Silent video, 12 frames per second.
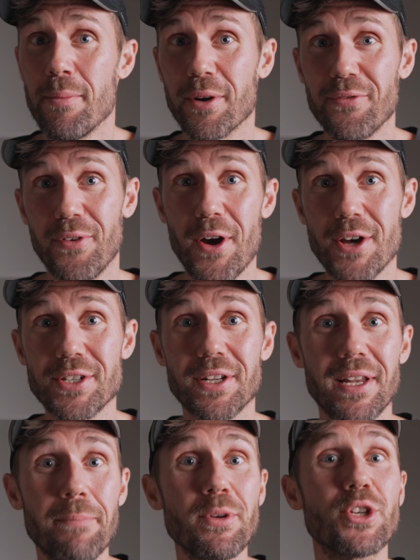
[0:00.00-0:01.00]
but first
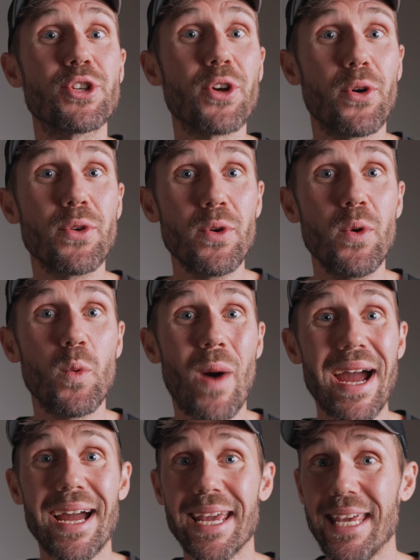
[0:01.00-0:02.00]
let me show you
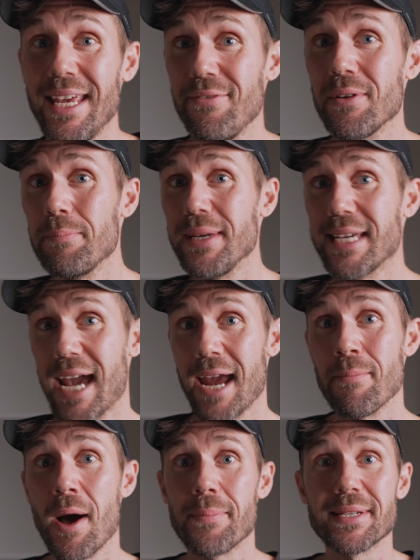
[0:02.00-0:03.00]
why I even
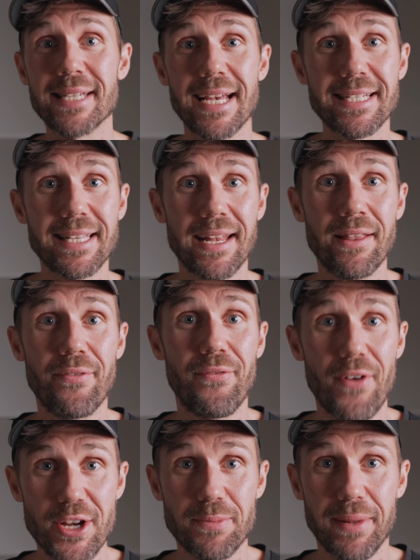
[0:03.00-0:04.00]
became obsessed in the
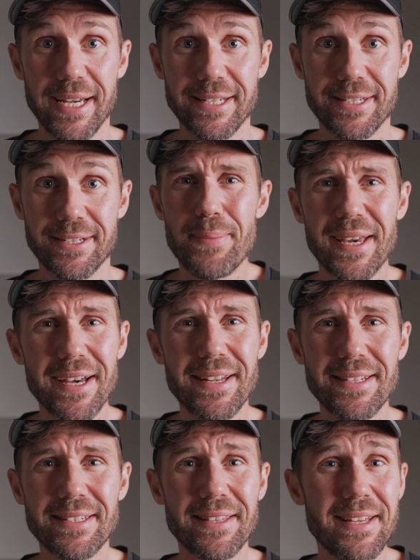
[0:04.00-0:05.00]
first place.
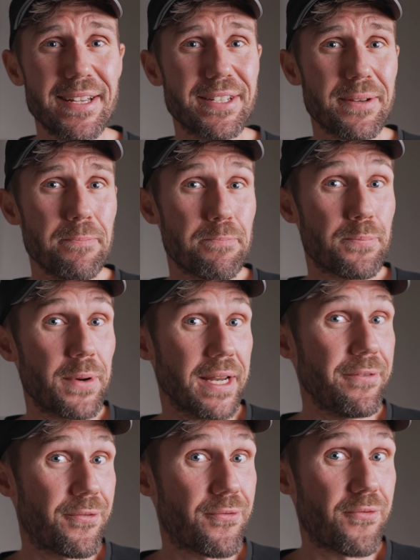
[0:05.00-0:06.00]
Because there's some
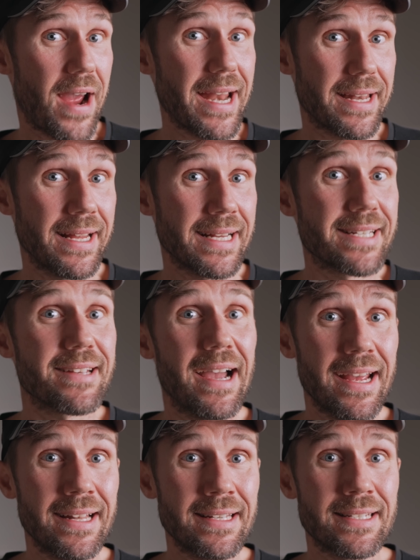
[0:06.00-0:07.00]
pretty frightening
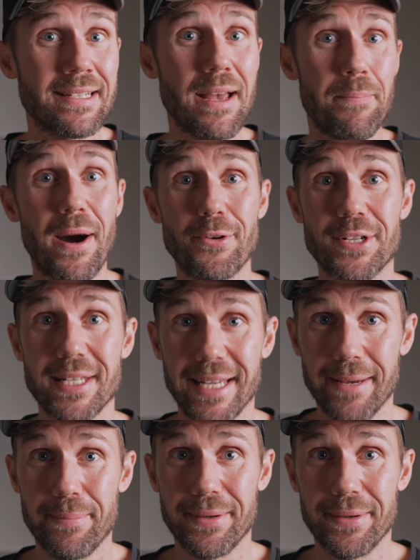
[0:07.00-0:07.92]
science about sleep.